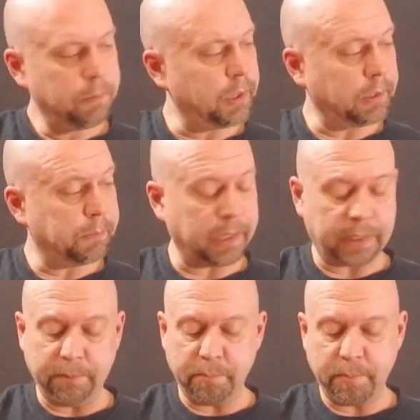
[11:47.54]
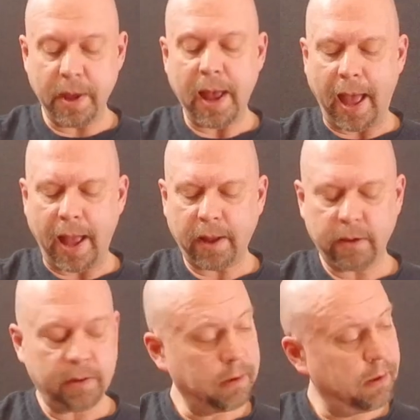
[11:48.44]
bring the pinky back,
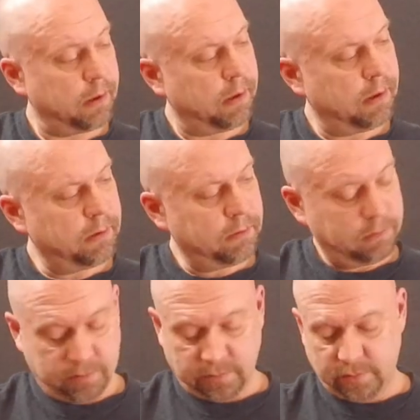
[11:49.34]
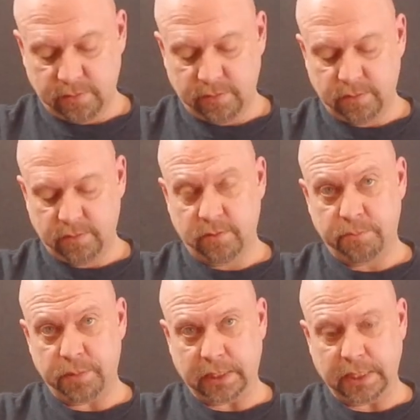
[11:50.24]

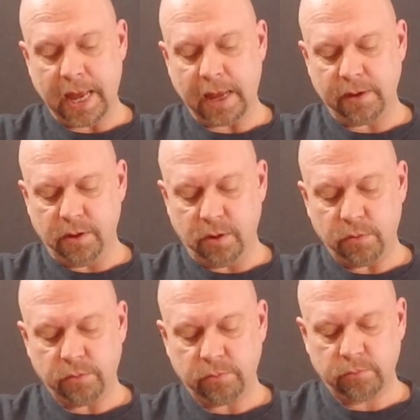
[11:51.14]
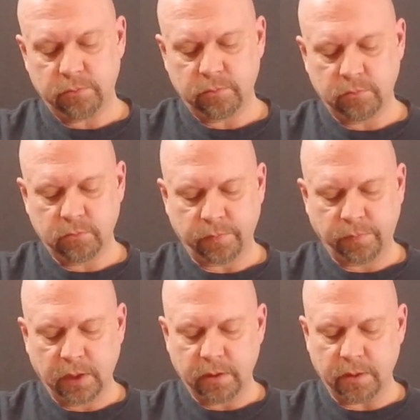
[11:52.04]
pick that note,
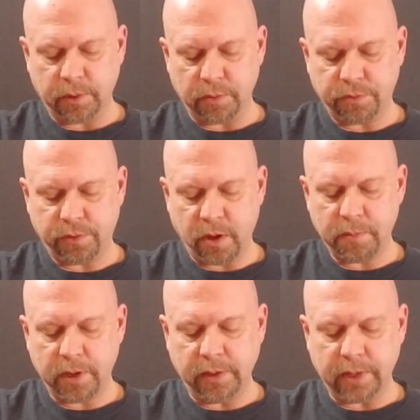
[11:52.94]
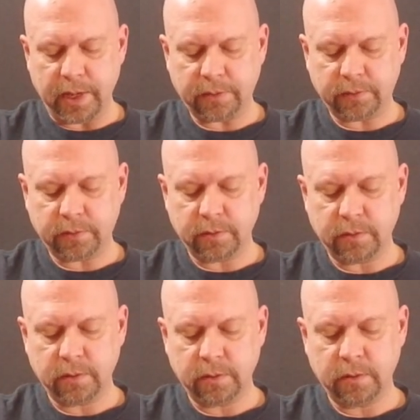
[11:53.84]
then we go thumb index,
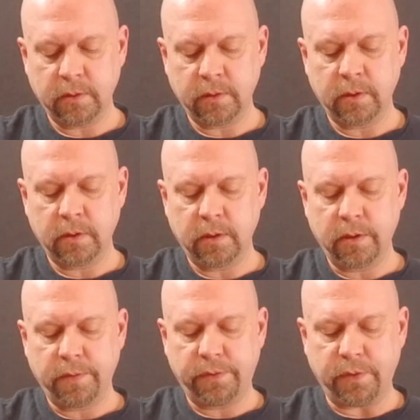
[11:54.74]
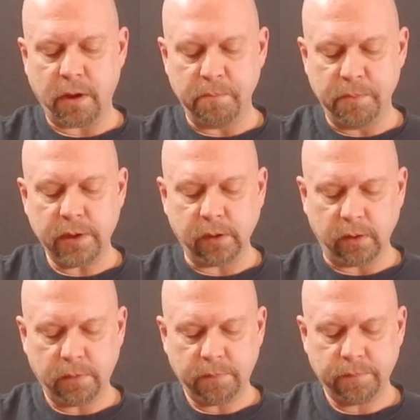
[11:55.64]
thumb
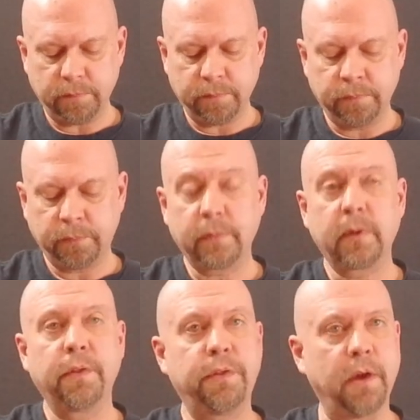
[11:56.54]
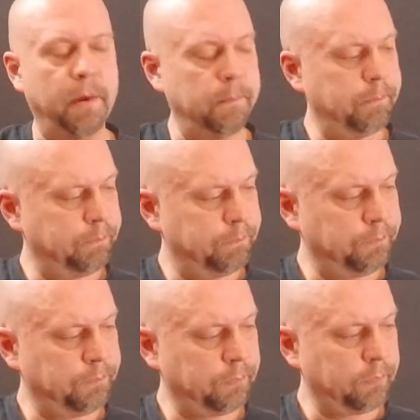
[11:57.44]
middle,
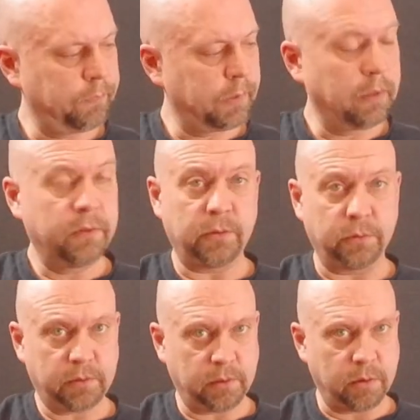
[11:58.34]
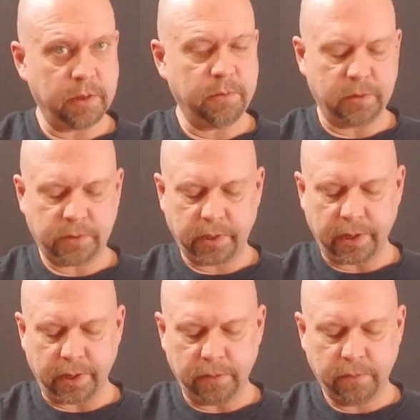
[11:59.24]
thumb. So slowly once
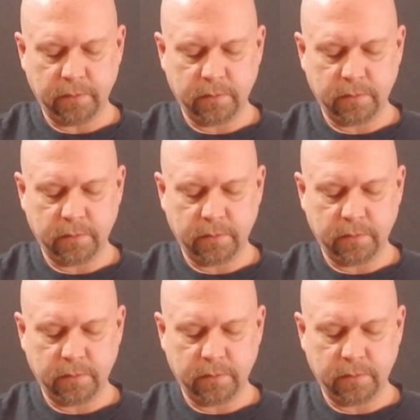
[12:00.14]
again.